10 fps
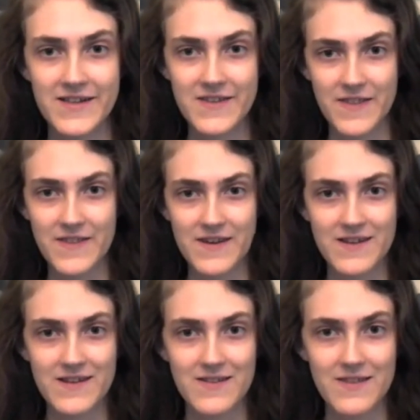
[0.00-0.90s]
the
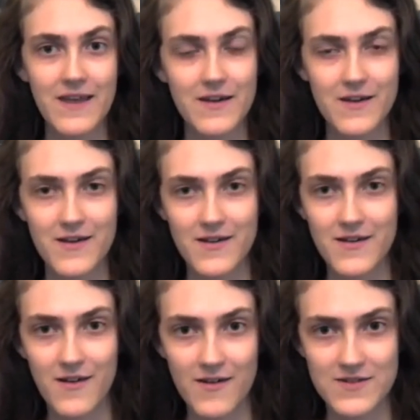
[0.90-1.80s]
thin layer
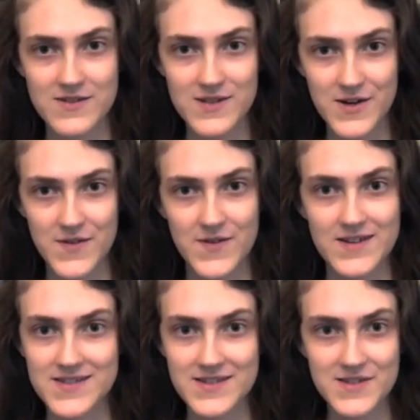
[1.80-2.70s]
on the
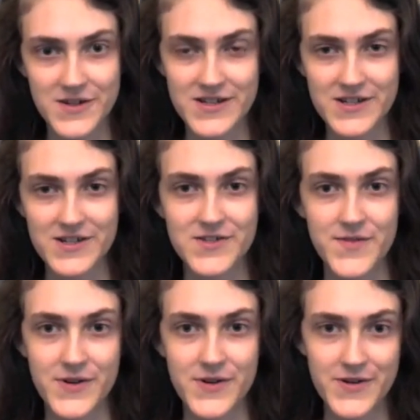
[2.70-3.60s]
surface that stretches
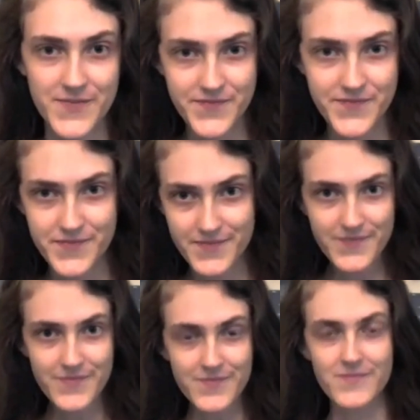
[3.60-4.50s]
for
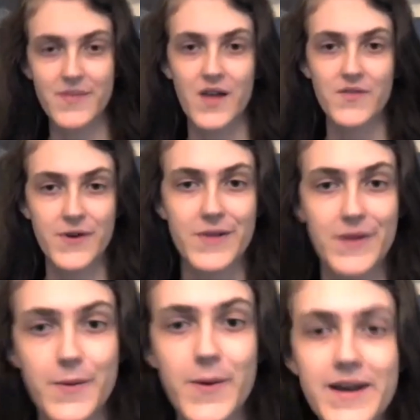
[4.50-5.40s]
a
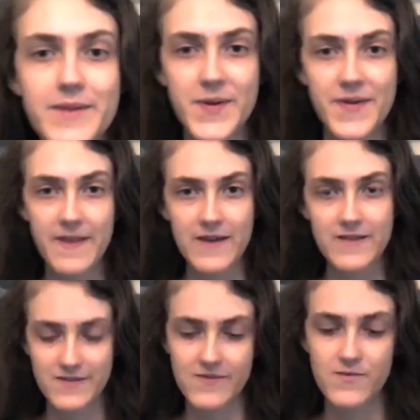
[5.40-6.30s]
long way, but
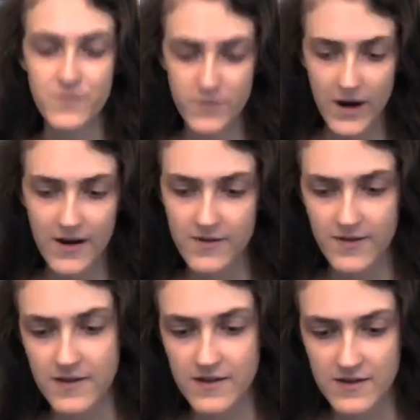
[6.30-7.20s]
they
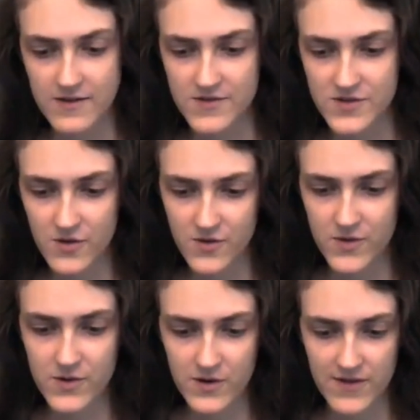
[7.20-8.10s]
rarely, so
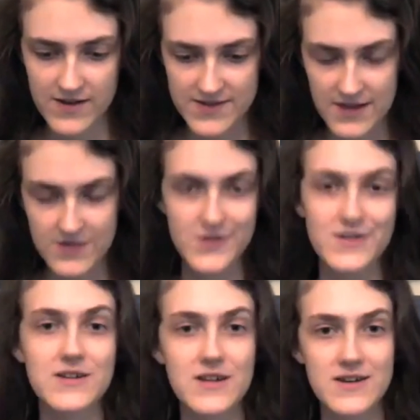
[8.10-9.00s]
few of us
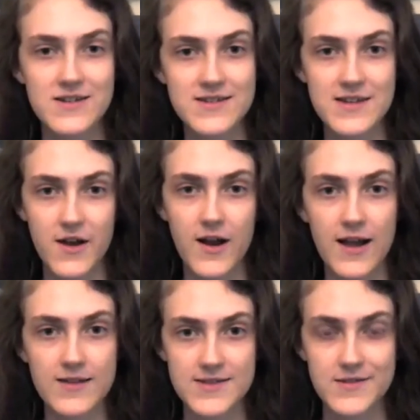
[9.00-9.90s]
actually stick our
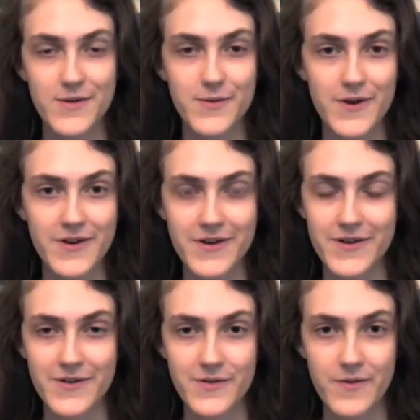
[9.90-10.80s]
heads
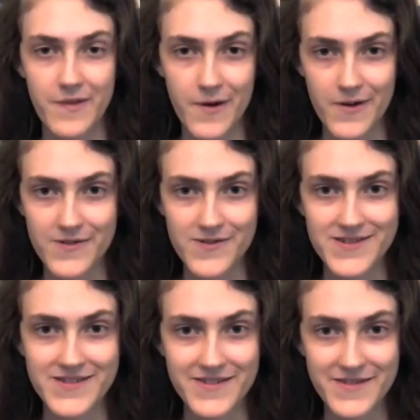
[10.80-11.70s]
underwater with goggles
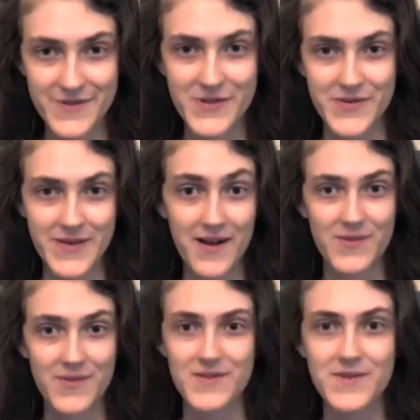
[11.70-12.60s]
and look
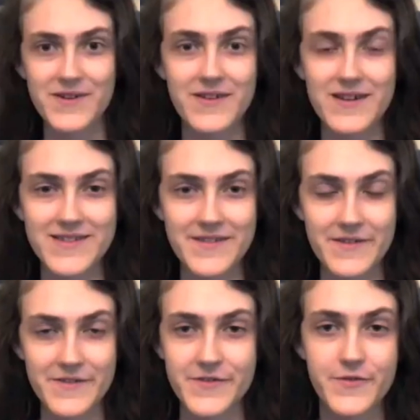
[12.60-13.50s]
around and realize that
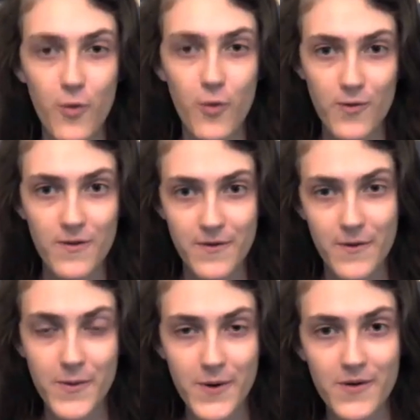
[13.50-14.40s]
there's this whole
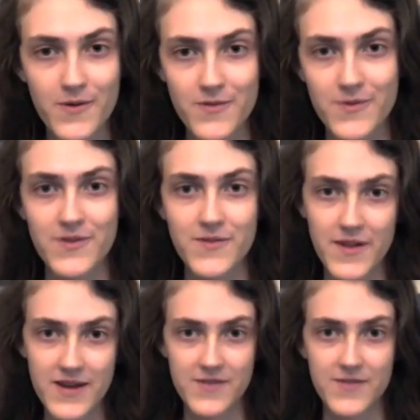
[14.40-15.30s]
other world full of
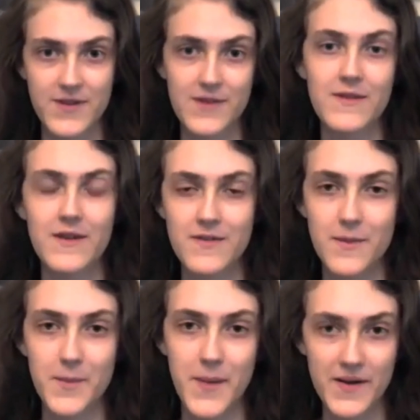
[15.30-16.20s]
life down there
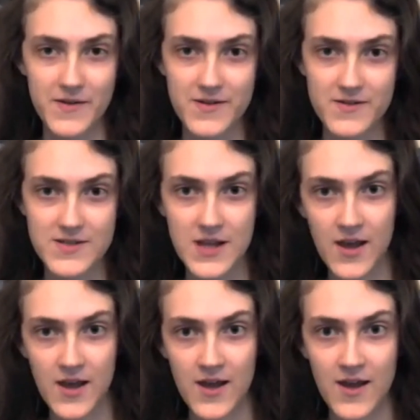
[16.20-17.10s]
that
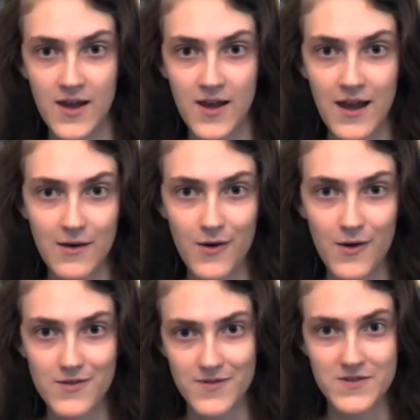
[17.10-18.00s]
matters. And
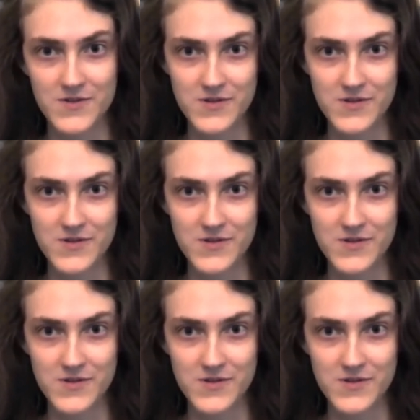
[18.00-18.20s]
all of these